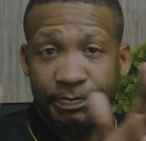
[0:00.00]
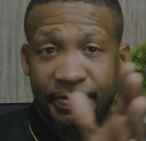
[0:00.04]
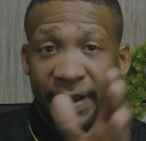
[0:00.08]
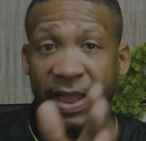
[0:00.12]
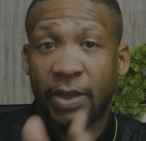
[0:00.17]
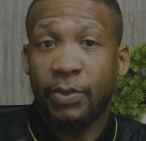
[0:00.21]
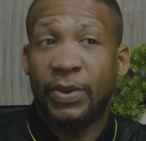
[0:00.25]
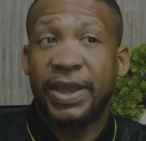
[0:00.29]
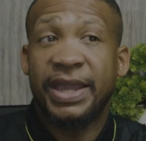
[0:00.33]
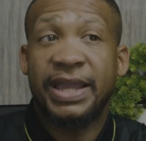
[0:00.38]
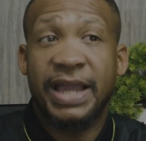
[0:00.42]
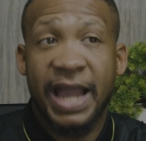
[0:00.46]
By
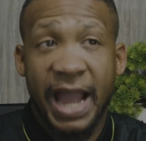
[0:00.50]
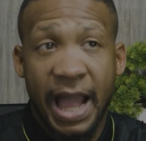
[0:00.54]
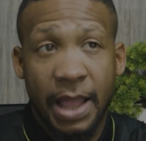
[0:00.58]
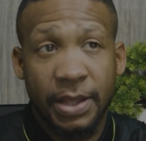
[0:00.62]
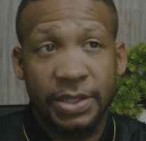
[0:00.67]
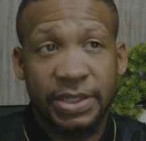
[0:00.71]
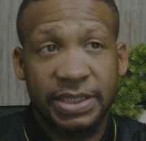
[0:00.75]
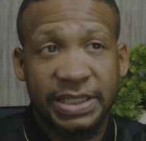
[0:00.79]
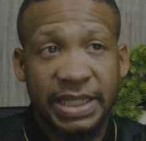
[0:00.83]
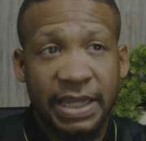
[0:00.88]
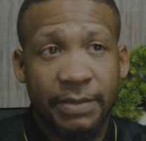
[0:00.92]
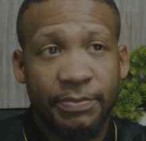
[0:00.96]
the way,
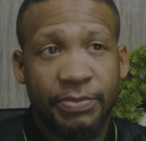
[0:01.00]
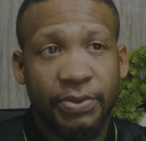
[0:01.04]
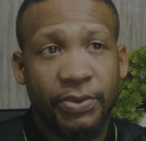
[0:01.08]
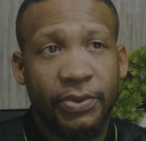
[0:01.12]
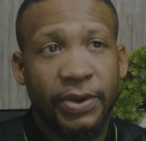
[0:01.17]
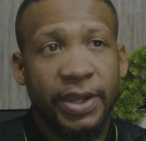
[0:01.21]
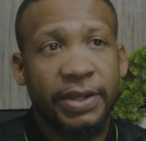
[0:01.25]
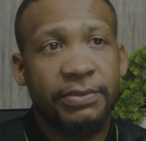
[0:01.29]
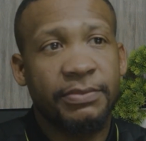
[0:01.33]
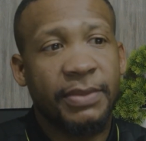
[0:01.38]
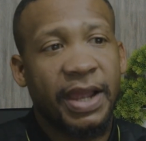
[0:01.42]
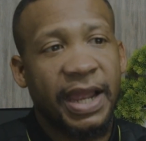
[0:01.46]
college
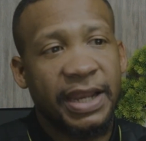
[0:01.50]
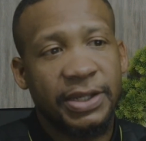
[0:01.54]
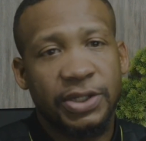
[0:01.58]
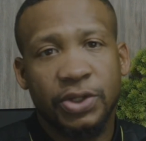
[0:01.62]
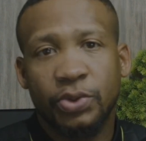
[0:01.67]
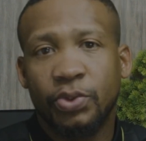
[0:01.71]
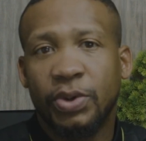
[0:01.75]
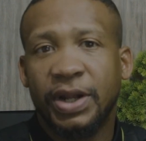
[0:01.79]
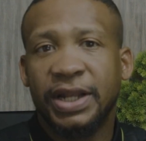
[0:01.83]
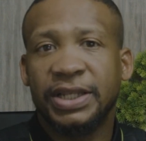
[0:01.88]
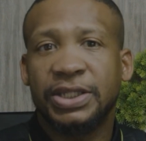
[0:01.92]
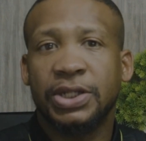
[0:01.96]
standpoint, I do
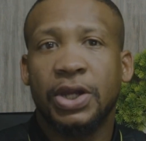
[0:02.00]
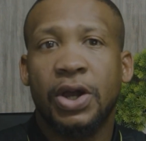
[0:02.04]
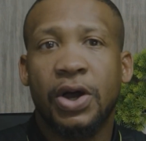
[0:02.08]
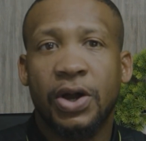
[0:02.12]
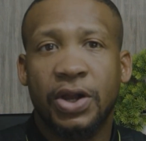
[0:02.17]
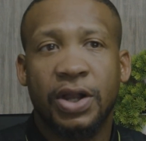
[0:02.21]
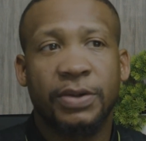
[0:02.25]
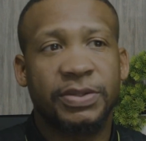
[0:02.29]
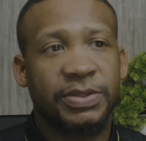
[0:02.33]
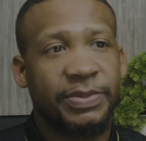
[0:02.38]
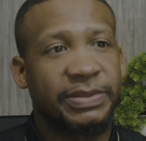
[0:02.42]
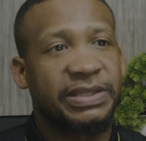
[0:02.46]
want to
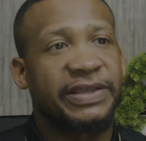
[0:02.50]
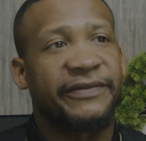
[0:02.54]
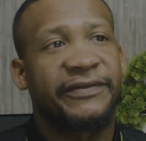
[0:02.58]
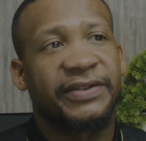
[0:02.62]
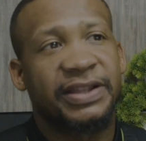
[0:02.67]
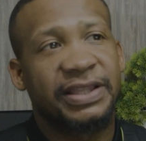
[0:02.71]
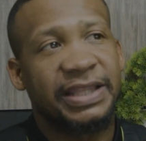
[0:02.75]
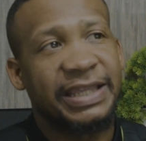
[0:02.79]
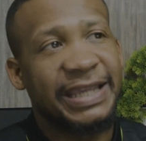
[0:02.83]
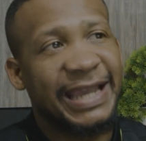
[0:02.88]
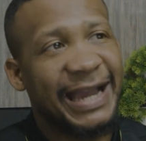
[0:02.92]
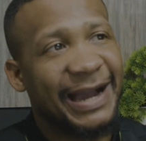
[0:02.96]
talk
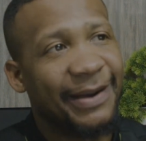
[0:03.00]
specifically